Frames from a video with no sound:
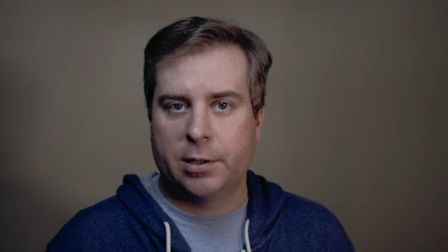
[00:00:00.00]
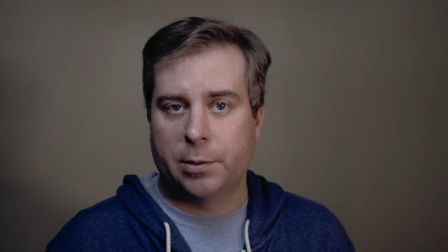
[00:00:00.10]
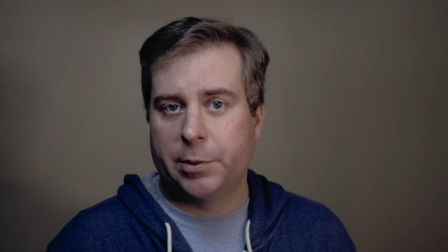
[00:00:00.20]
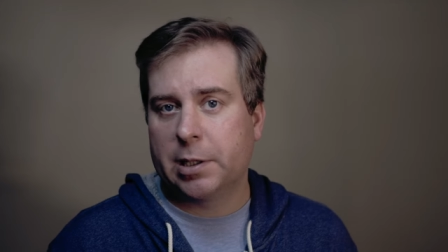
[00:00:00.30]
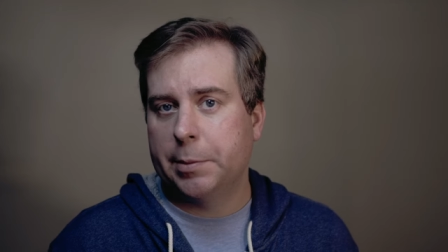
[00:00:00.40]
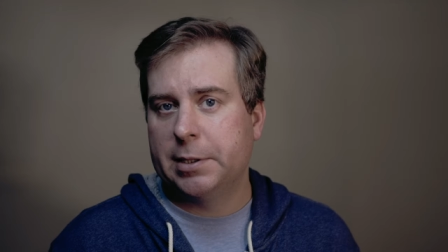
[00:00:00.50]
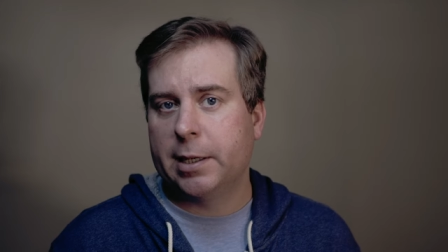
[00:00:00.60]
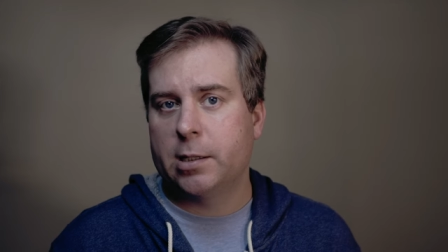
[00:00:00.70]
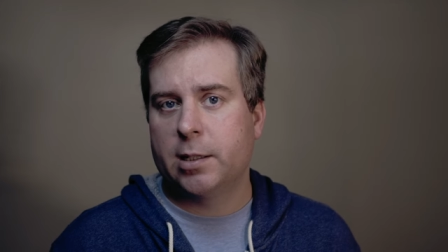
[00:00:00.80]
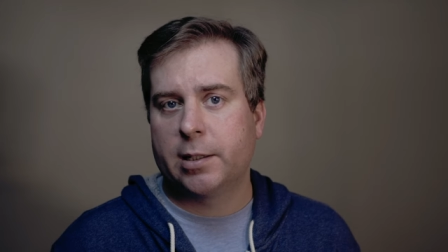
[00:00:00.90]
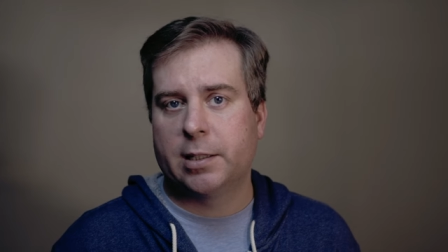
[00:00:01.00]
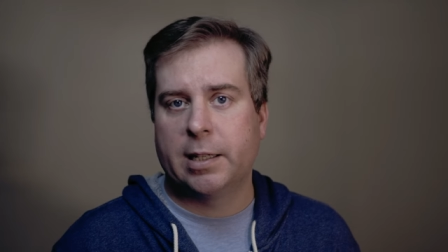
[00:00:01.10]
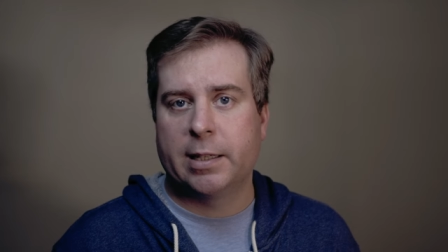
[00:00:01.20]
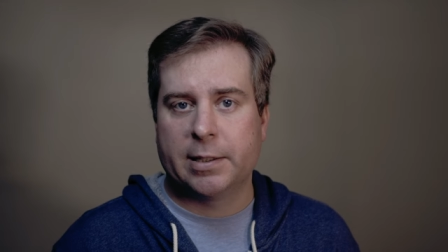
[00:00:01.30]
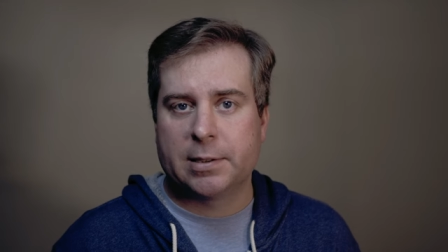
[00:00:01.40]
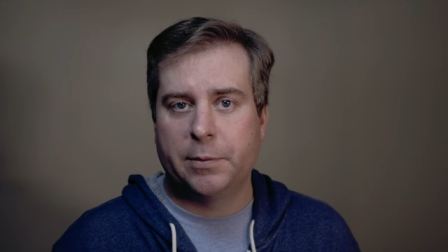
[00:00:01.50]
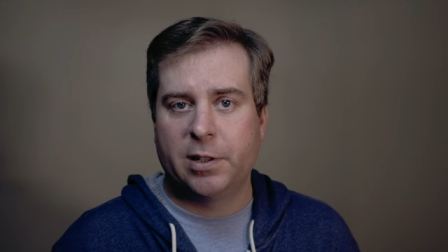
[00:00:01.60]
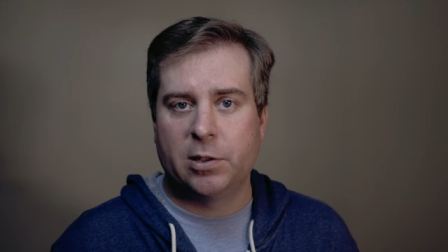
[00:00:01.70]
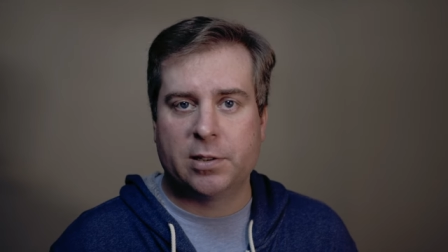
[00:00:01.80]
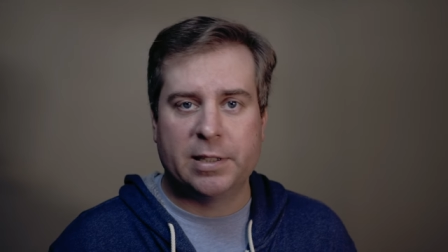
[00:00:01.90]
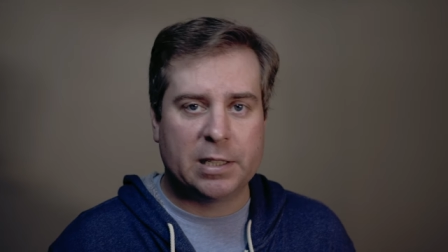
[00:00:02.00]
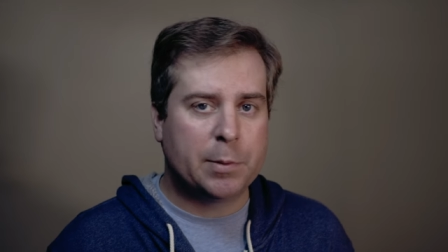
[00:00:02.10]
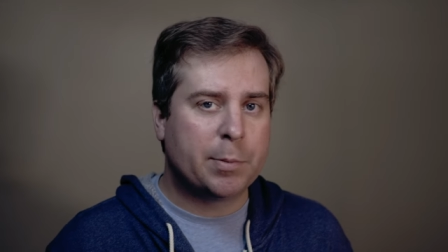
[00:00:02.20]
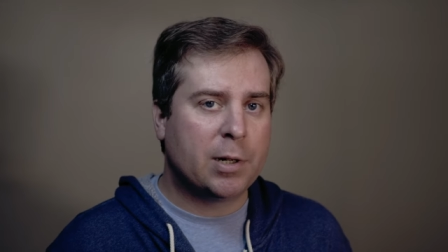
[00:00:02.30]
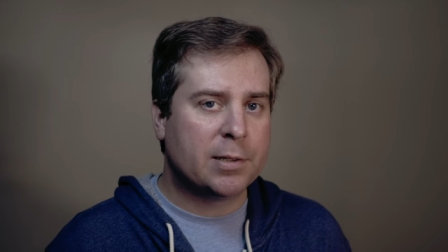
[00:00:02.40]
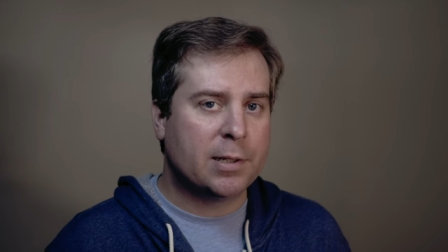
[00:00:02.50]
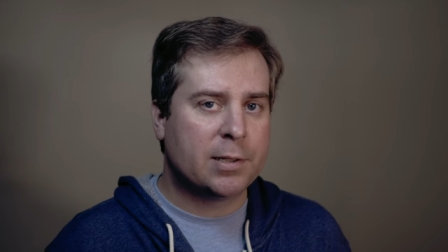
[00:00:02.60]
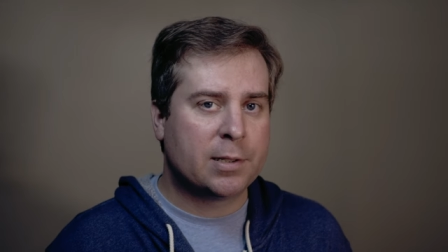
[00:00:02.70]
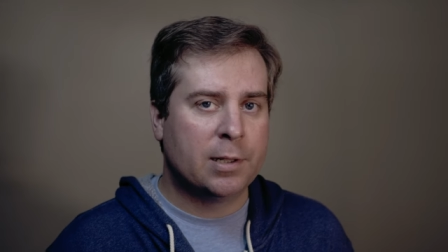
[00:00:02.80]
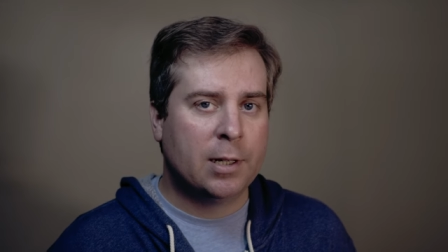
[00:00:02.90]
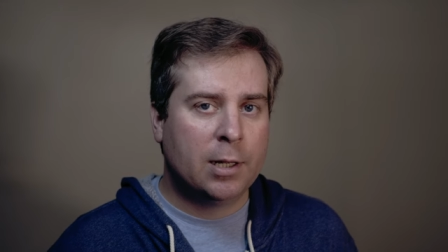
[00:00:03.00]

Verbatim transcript: it'll bring up a dialog indicating that some videos need to be processed,